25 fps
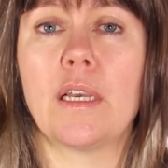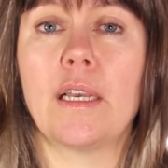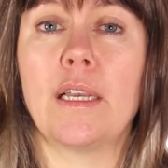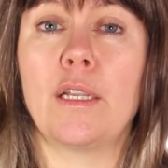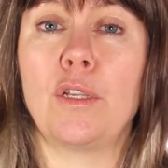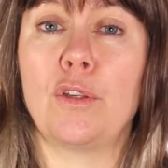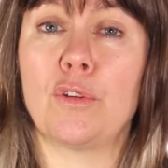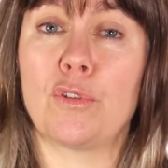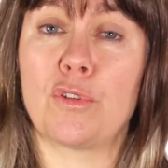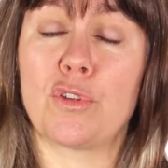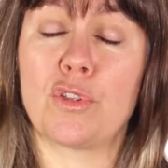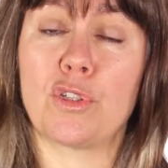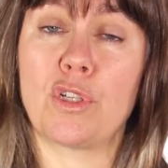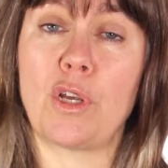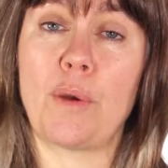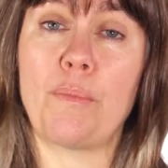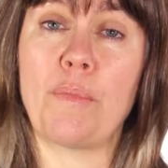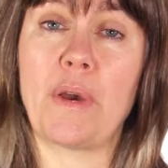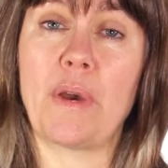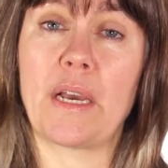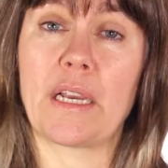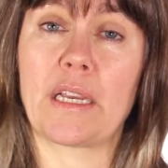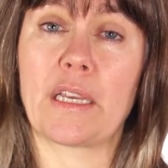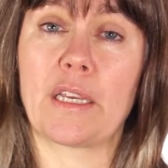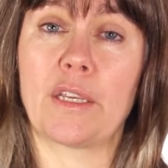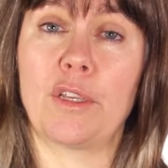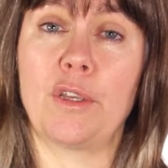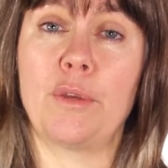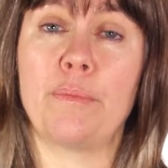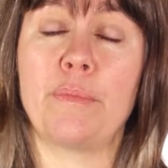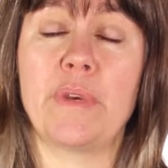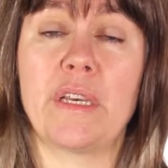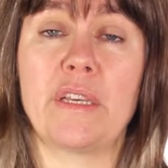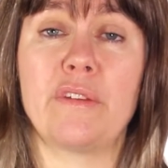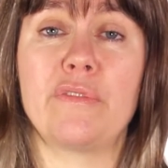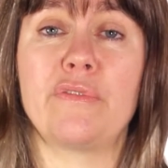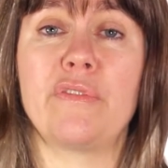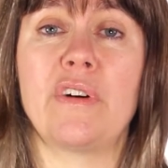In your stomach, you
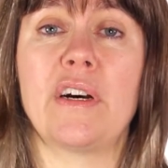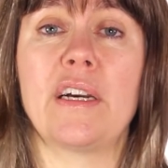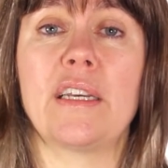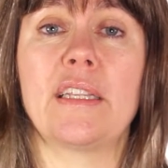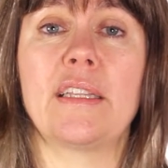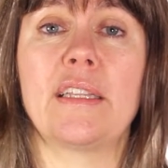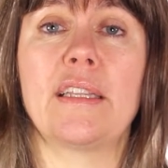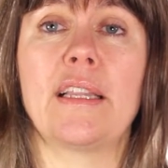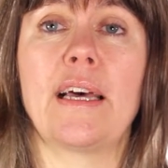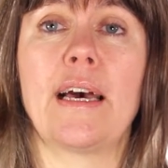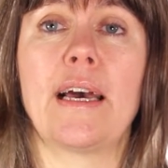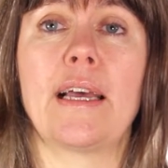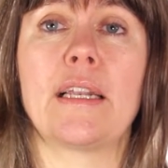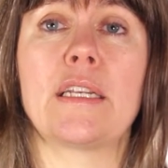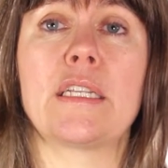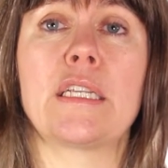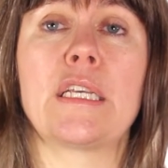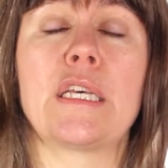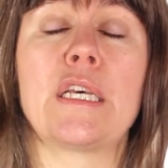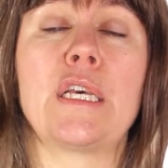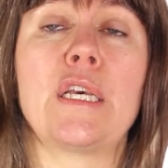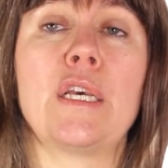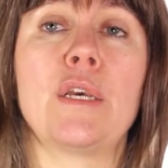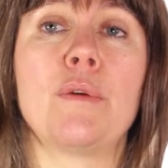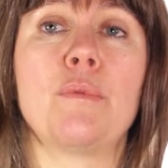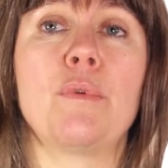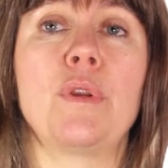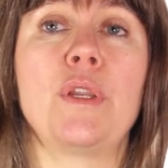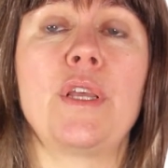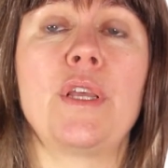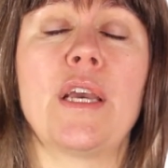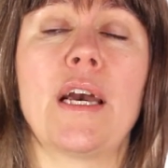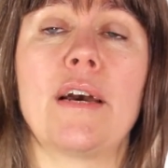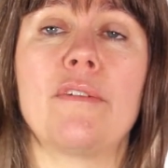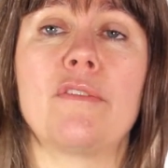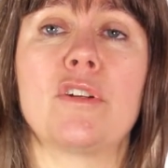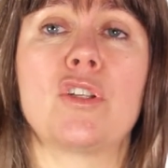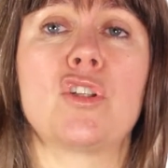may find that when
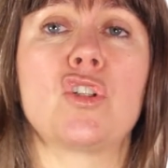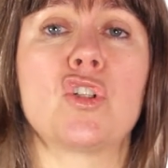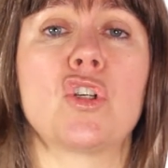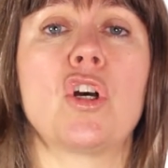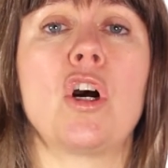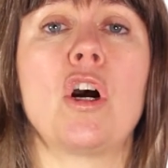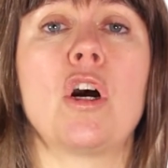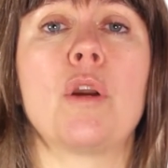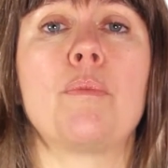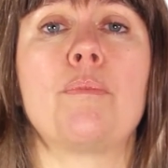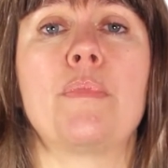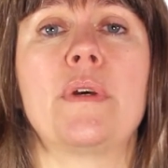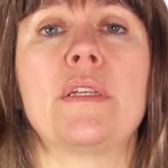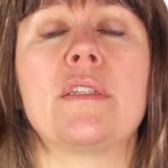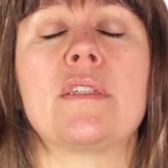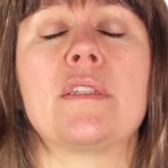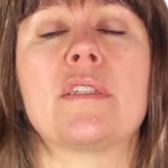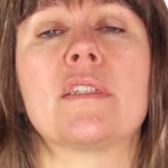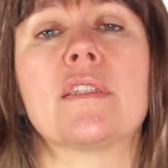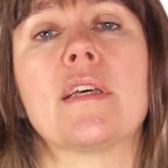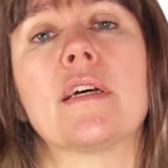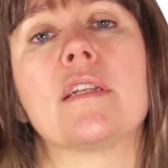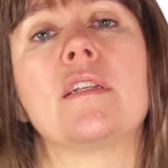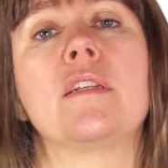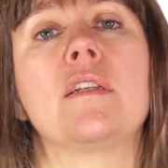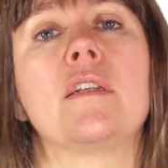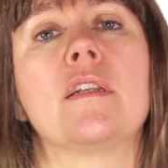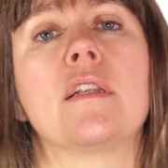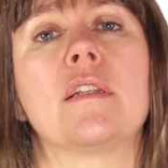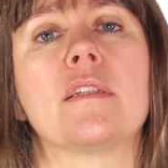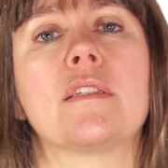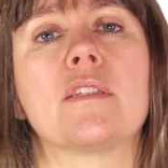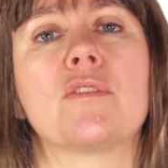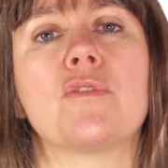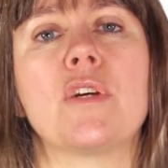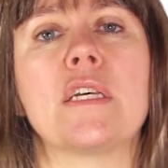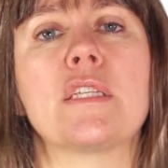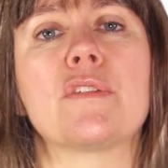you have a sharp and sudden
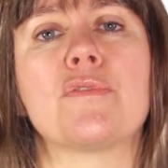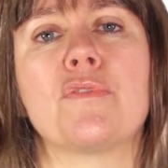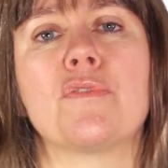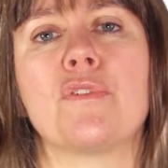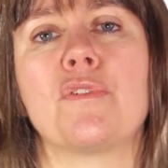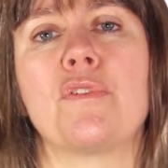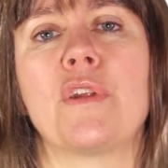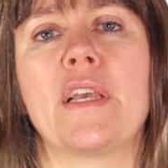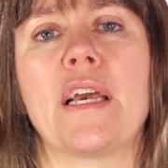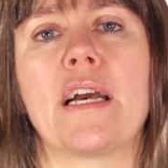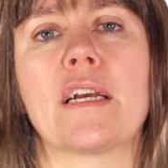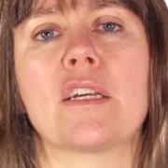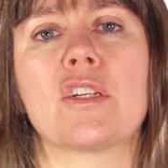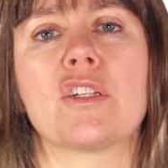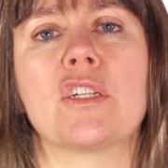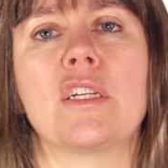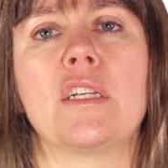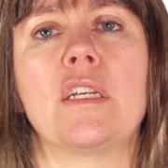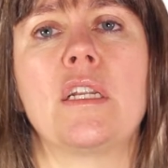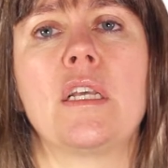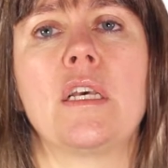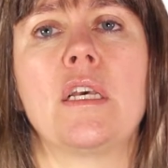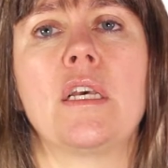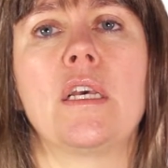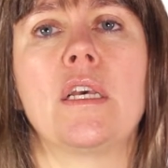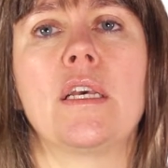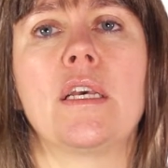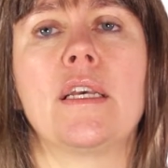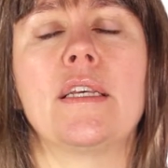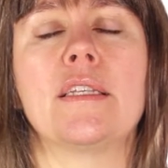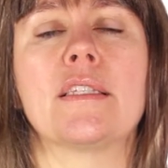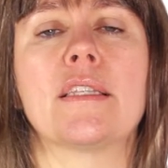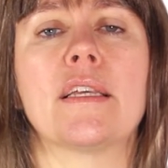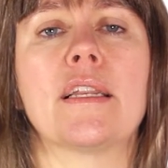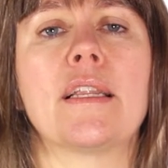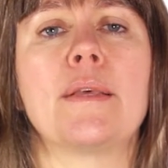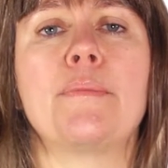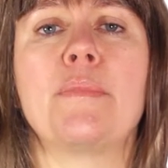stressful reaction,
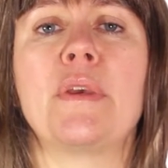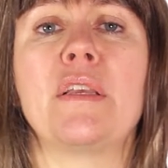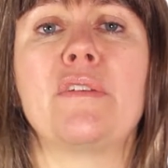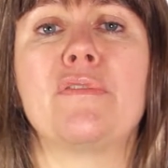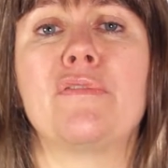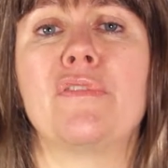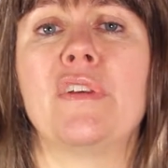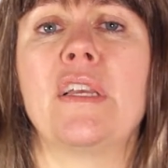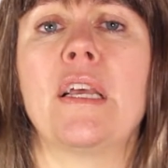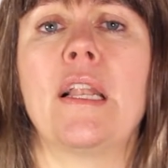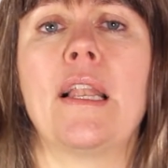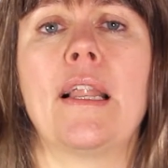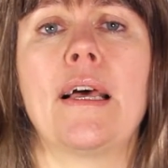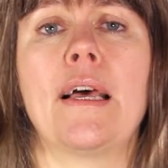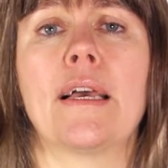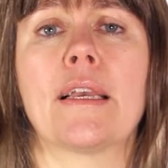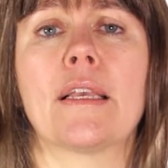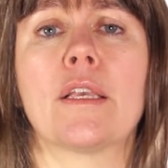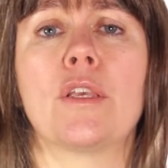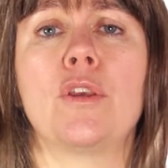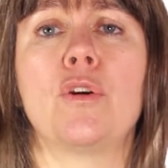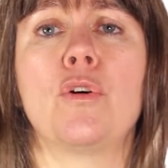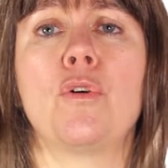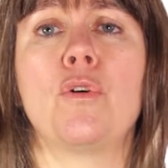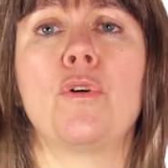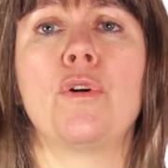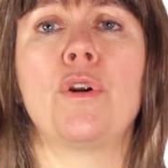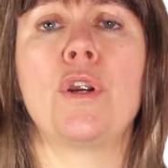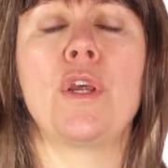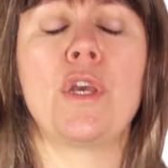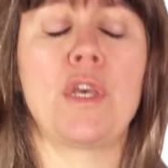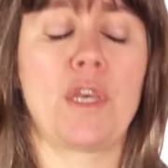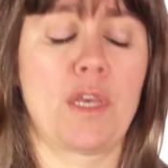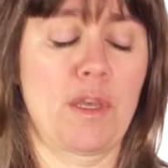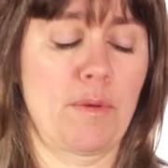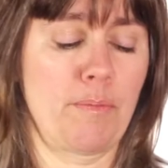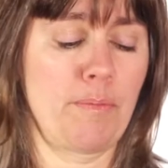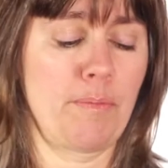is that it may feel like you're
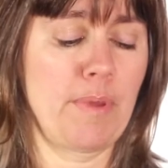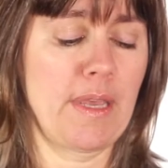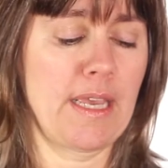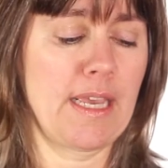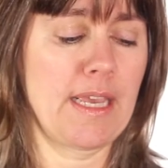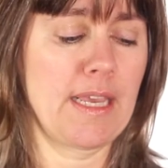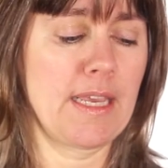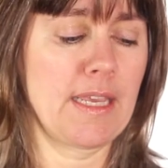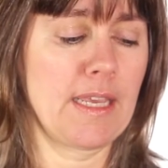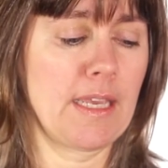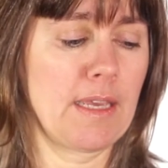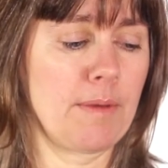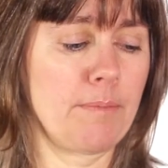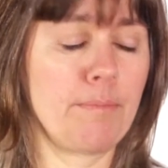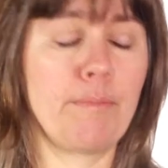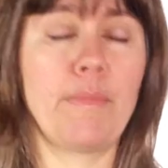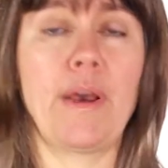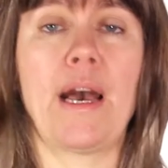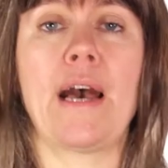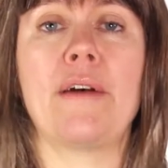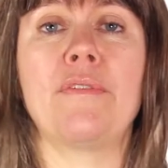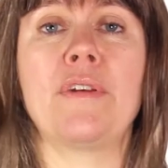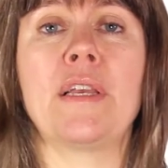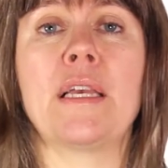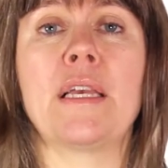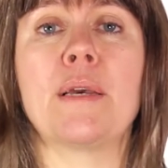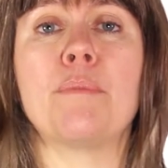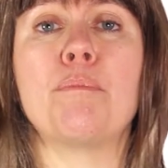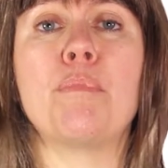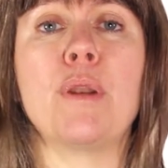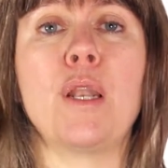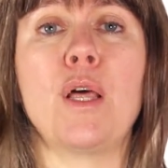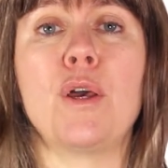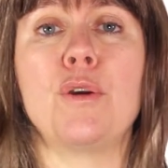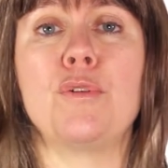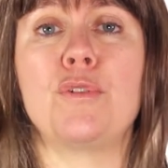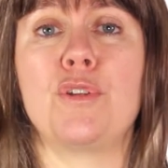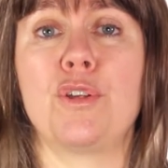having a
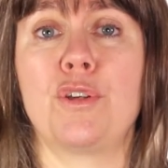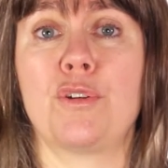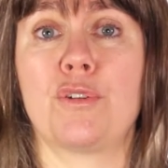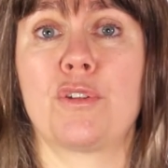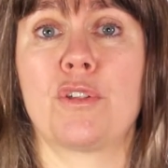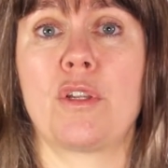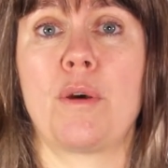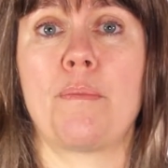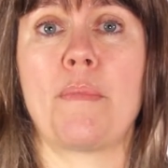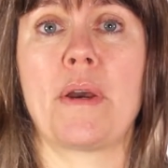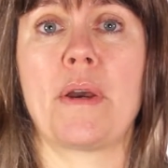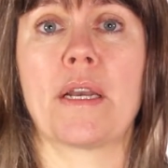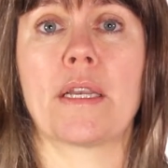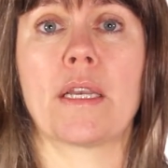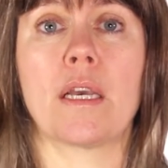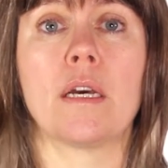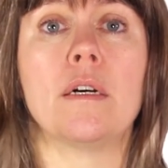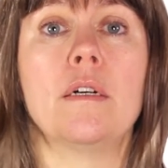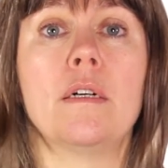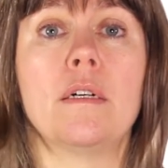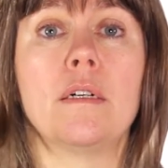blow to your stomach.